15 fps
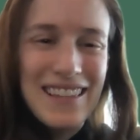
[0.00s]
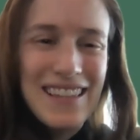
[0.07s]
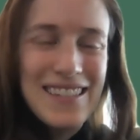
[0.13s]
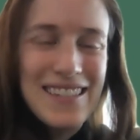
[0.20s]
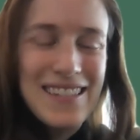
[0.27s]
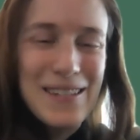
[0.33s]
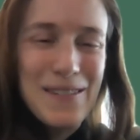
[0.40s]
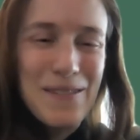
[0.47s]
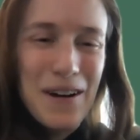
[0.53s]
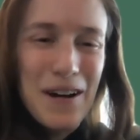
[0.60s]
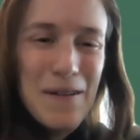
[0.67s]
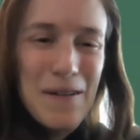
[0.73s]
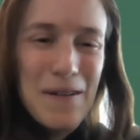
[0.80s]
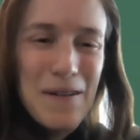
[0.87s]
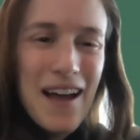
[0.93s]
This is where
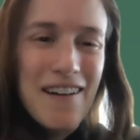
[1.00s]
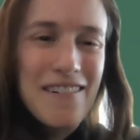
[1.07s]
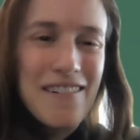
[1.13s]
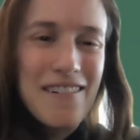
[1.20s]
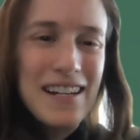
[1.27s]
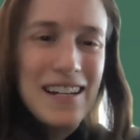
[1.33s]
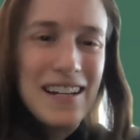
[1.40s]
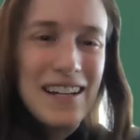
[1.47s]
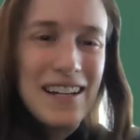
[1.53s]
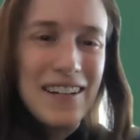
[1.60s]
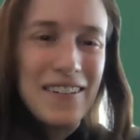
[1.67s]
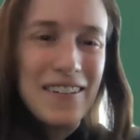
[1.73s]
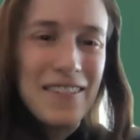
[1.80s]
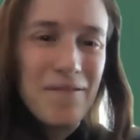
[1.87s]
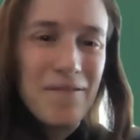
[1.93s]
I'm at right now.